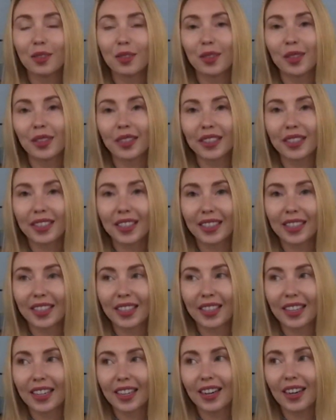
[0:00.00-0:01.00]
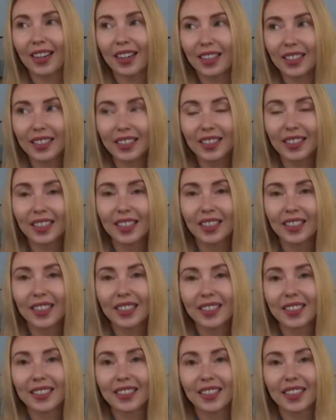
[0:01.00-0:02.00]
If you don't get like card,
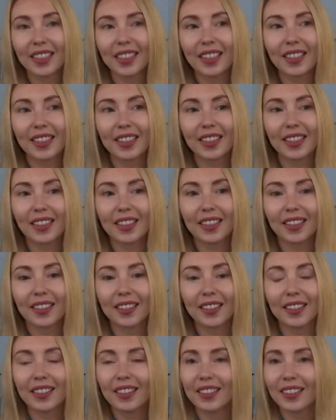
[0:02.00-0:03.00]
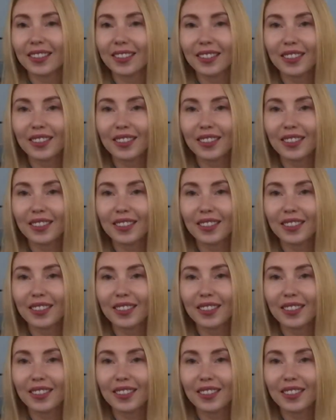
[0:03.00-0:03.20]
then yeah,